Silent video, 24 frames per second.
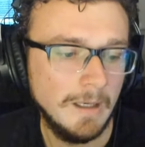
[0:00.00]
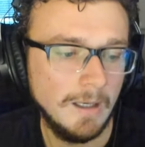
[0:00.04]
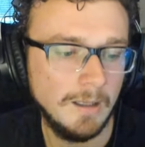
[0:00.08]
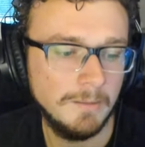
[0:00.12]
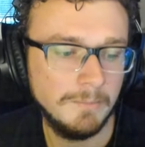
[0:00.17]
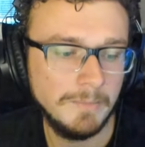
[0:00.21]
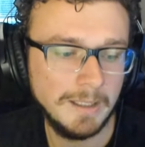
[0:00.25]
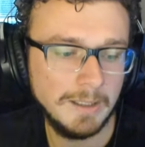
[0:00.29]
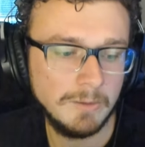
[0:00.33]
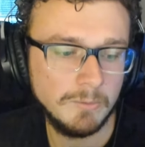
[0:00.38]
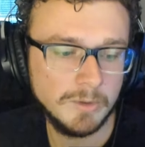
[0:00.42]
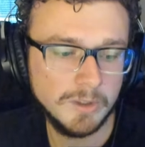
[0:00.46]

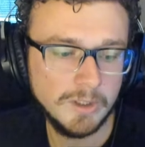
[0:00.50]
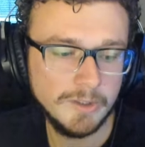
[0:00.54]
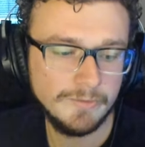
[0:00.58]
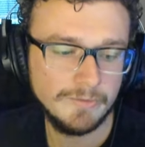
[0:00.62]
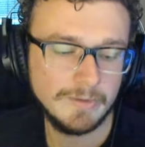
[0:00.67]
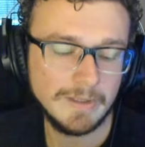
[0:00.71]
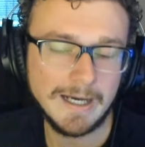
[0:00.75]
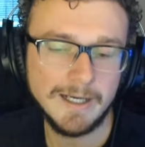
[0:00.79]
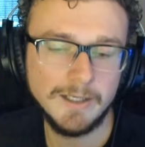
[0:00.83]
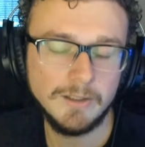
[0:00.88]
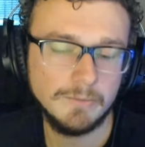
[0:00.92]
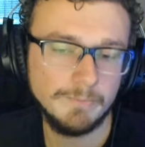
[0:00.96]

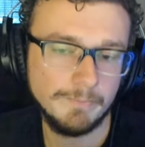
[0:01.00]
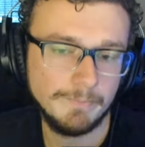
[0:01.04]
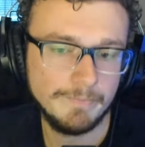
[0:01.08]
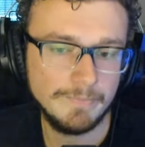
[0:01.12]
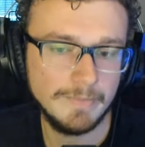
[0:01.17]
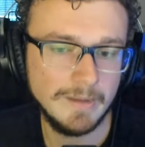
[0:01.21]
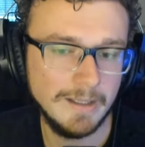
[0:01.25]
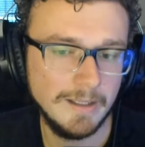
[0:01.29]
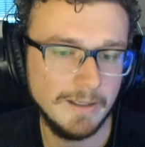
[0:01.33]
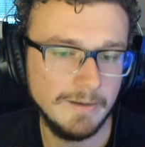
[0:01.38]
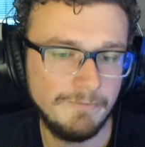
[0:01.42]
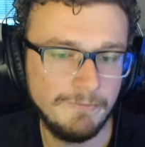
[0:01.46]
I
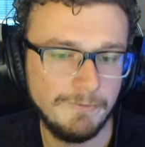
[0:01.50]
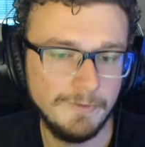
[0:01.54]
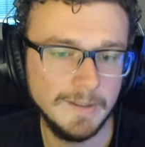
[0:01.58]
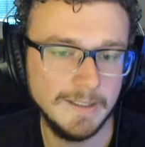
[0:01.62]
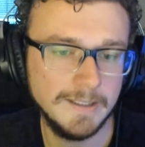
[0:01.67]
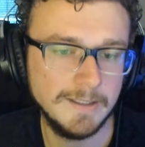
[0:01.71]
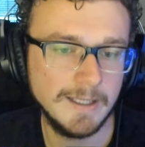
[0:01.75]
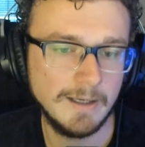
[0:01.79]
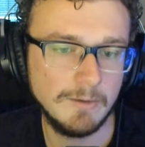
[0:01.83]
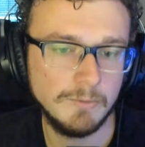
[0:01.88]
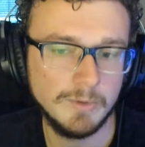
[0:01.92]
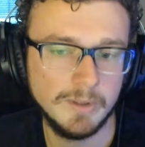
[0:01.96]
feel
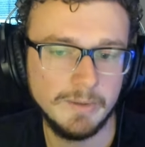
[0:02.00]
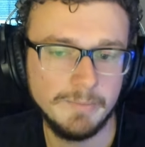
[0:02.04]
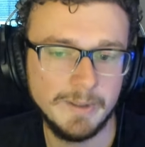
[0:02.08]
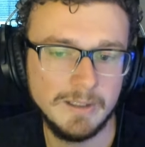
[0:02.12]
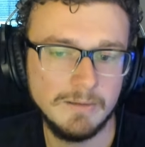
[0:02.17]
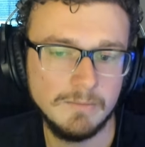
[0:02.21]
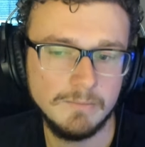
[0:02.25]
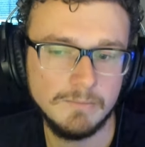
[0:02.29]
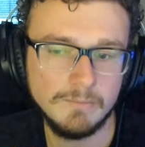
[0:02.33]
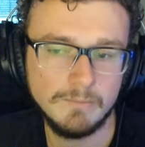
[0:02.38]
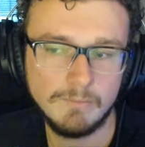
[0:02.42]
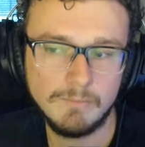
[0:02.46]
like that would have
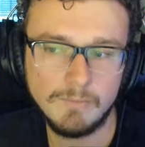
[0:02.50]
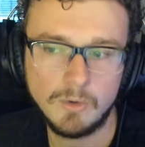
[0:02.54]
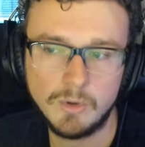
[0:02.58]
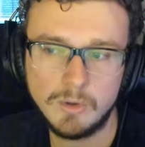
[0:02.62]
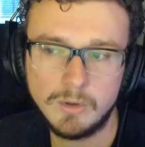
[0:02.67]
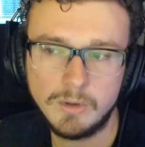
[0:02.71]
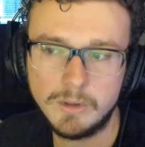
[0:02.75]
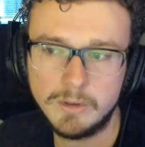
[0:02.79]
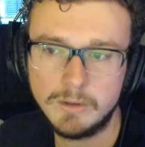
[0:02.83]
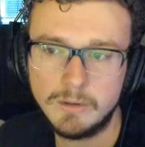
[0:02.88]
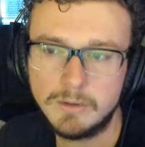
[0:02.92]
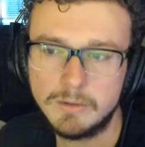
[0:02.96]
been
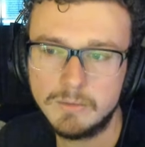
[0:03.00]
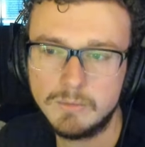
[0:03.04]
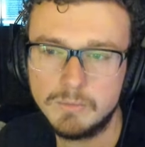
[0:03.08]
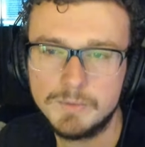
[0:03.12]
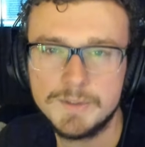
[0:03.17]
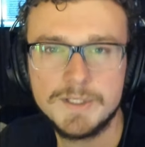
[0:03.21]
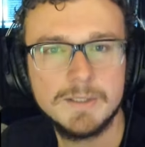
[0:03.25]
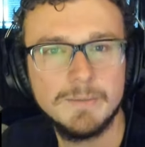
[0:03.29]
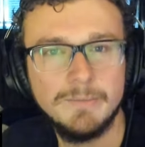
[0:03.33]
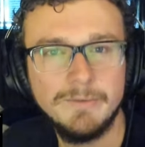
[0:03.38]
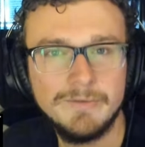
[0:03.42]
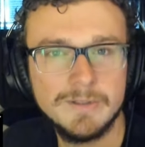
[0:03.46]
more
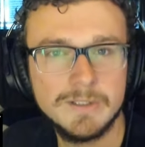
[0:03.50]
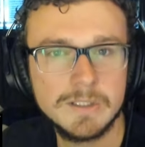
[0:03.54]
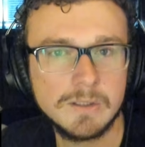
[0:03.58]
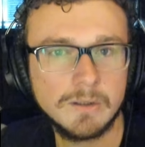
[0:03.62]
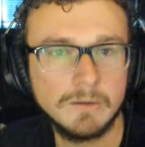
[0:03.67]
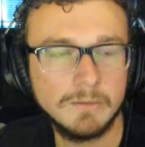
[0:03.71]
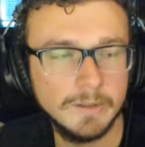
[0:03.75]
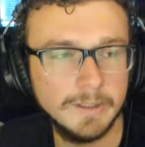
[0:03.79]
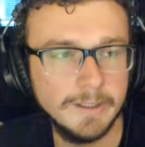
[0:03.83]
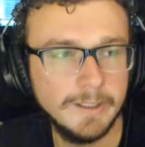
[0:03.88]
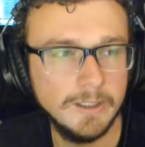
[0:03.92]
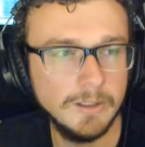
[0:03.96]
some of his
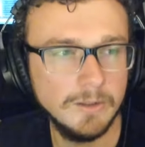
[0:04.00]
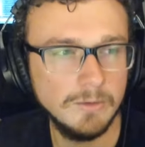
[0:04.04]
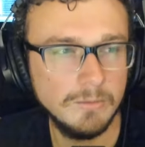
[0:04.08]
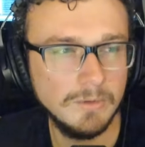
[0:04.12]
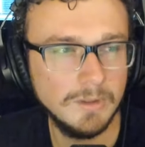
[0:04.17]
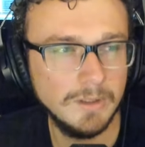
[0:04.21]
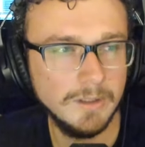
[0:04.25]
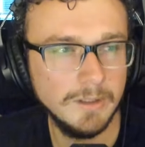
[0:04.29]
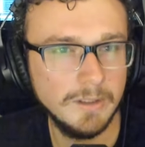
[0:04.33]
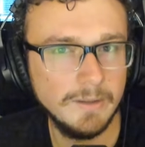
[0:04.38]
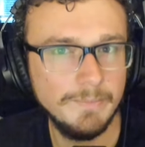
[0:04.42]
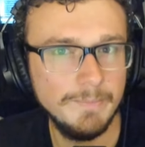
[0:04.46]
earlier
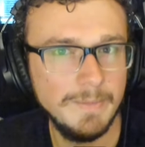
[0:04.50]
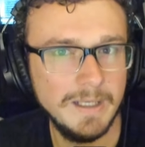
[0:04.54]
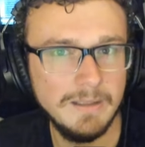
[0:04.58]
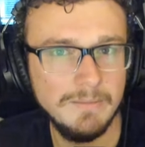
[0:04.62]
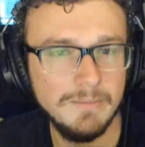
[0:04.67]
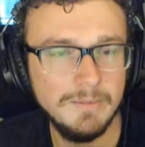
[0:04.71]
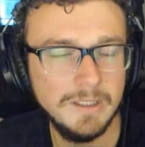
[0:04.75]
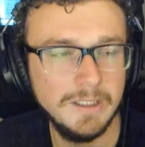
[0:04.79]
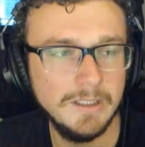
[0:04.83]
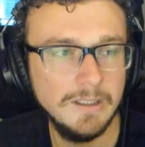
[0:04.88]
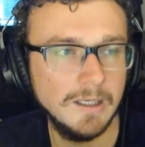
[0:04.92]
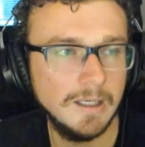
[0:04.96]
work
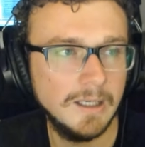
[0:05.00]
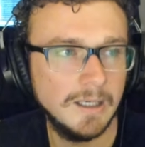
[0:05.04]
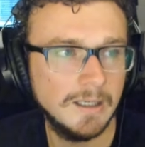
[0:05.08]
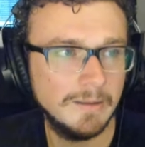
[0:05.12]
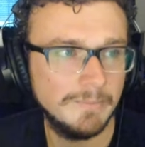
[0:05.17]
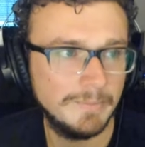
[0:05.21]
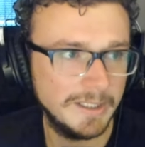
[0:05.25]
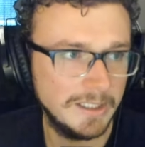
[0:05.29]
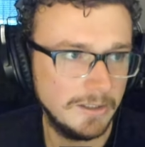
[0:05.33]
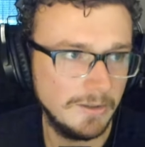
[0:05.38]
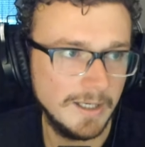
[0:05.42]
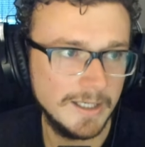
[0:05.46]
maybe.
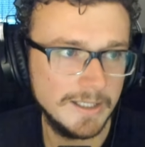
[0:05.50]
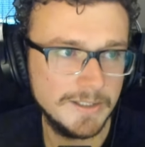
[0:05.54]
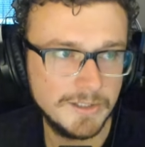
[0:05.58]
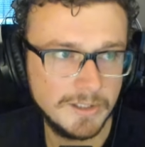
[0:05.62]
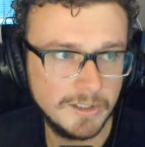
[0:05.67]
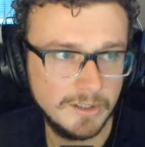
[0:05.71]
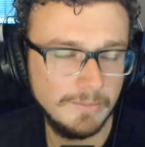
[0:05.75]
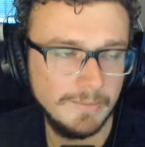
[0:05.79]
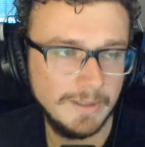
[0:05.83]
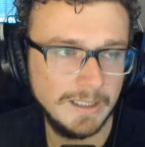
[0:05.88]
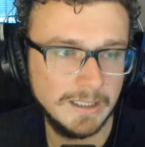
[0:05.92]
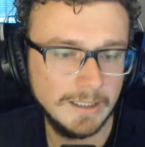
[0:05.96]
But you guys
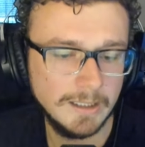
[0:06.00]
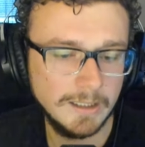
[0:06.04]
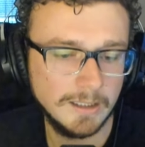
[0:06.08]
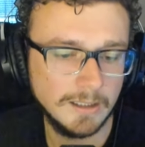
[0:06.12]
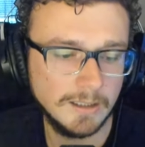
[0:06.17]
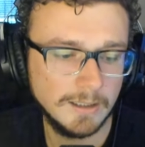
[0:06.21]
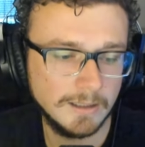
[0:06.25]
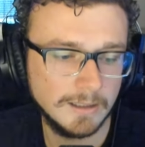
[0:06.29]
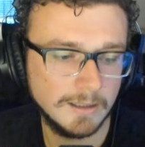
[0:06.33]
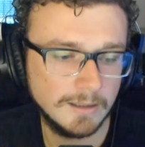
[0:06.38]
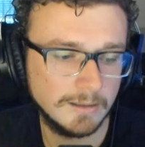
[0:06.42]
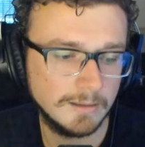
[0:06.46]
cue me in
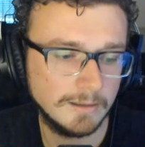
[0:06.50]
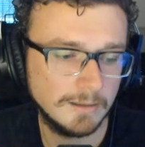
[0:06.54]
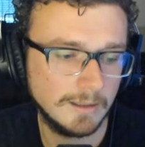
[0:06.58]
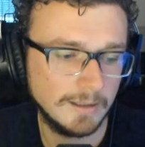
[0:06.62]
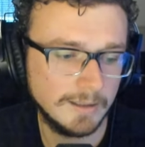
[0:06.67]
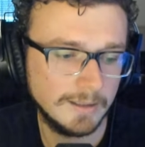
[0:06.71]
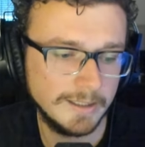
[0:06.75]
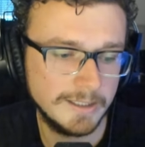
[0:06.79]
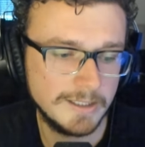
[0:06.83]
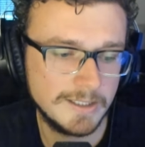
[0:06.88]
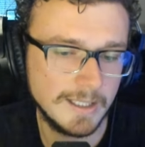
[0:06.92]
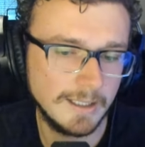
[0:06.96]

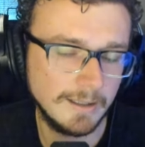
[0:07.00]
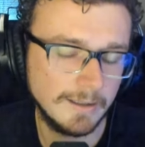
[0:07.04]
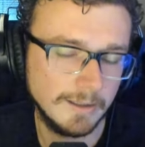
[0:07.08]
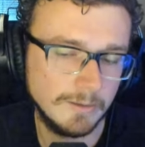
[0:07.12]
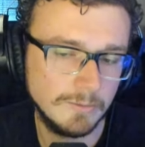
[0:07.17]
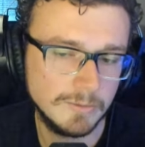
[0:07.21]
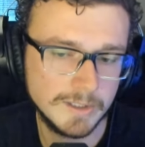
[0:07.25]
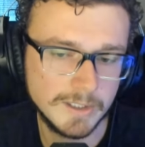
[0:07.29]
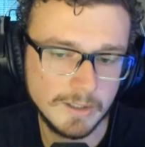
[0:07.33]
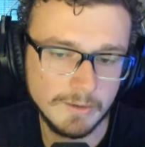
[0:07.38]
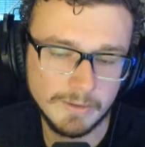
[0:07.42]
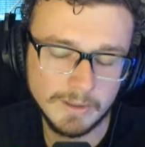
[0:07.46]
on exactly
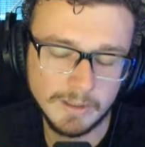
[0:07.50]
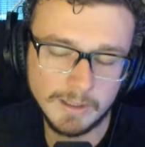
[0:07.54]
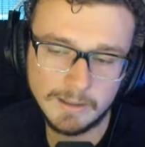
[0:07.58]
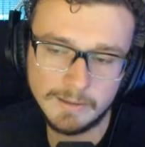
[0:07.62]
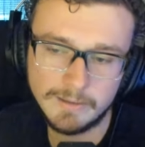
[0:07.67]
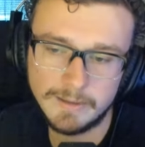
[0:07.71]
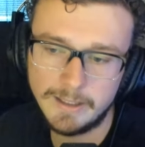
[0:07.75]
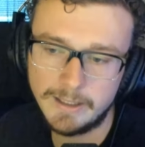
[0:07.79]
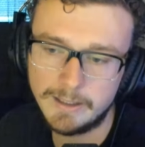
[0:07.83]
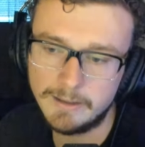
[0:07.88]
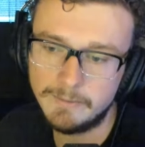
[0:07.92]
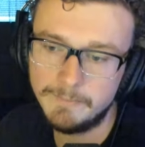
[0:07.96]
what's going
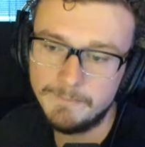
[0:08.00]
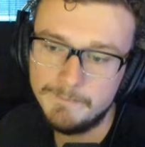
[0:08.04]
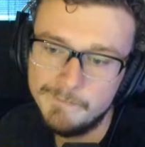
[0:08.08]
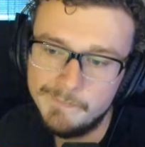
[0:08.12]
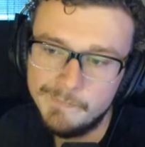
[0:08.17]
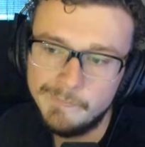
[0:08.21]
on there.